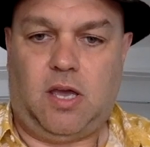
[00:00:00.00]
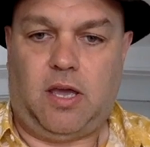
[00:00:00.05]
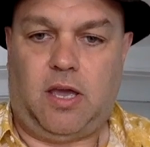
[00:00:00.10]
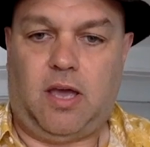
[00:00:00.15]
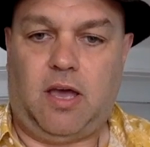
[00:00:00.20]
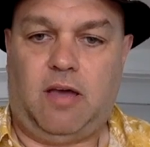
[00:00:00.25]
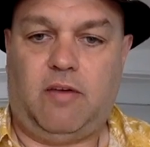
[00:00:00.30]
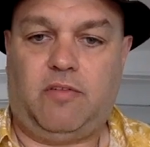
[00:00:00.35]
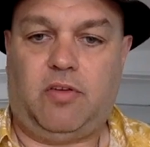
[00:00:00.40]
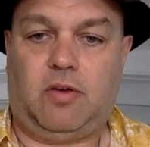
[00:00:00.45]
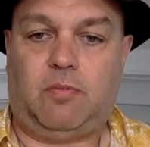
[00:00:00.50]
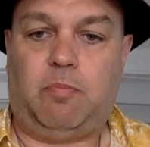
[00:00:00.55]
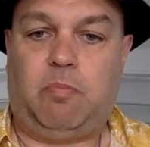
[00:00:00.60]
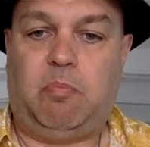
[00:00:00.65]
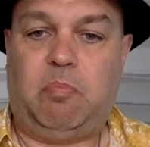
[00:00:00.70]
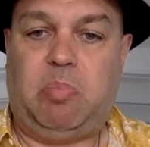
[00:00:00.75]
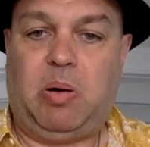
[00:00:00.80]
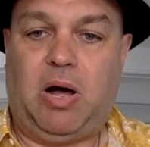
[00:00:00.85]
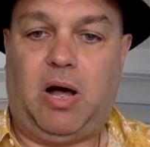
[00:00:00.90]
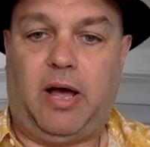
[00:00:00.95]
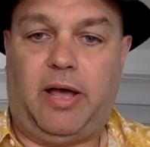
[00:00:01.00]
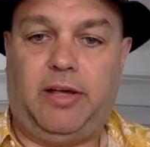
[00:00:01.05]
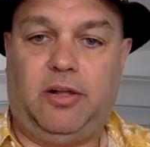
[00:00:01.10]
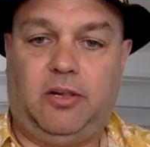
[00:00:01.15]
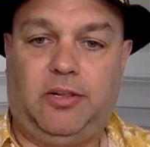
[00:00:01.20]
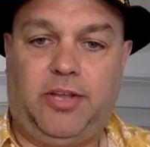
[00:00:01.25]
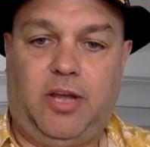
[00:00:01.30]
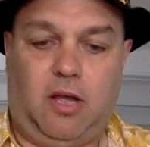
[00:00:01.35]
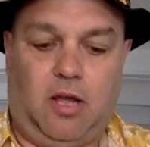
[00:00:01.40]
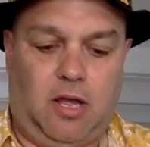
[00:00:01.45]
have it
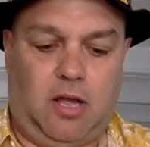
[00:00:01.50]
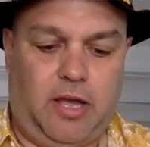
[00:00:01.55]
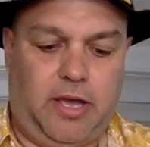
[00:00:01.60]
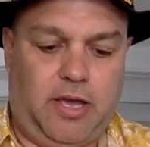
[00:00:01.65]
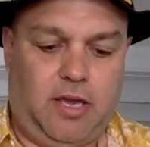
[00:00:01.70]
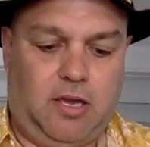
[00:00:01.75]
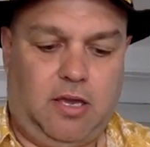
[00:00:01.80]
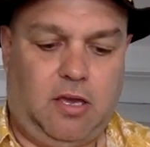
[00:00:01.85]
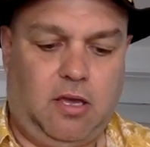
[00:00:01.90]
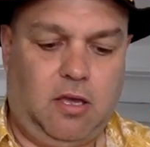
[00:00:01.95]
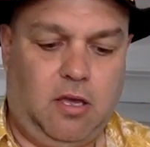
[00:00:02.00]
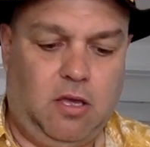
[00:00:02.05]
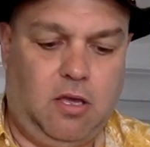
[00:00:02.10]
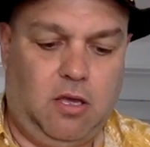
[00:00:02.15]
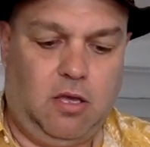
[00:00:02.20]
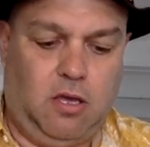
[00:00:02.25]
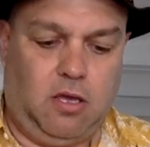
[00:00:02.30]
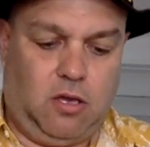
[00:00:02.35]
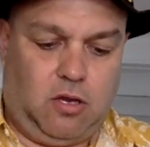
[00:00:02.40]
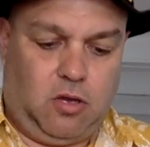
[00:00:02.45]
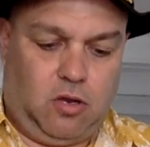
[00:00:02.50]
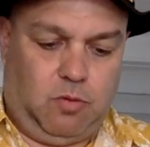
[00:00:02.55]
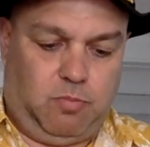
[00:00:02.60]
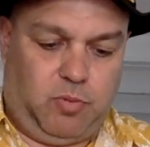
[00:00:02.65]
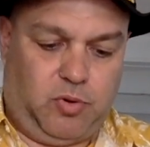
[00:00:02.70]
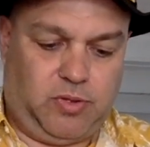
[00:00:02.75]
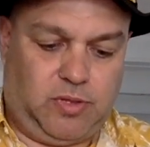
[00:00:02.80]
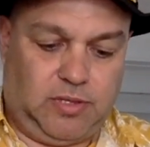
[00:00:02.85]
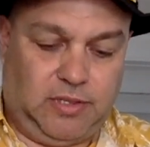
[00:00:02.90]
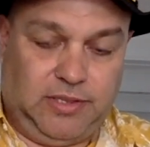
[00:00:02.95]
piled high. I'm going to
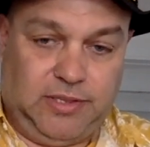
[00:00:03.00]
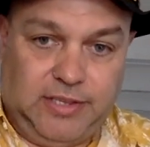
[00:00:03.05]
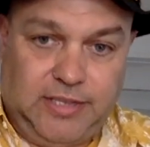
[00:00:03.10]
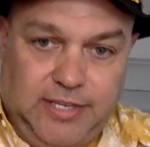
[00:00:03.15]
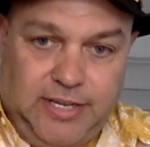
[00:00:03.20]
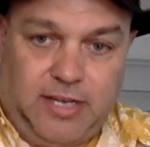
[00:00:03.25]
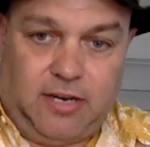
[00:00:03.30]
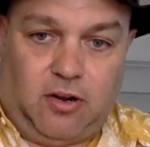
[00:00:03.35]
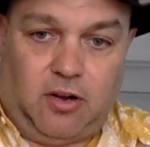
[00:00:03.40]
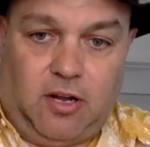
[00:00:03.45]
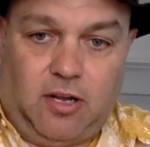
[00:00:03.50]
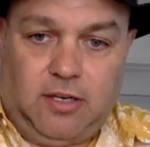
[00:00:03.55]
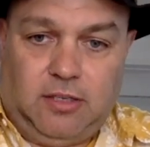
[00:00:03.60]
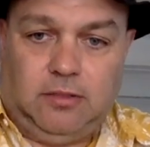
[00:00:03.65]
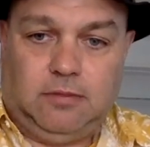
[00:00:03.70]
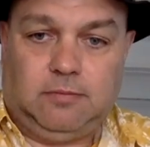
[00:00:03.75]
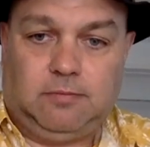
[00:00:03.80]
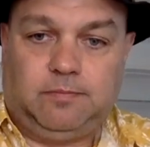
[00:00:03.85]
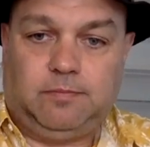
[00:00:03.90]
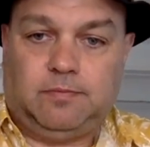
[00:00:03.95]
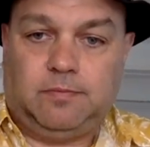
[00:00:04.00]
put the lid on.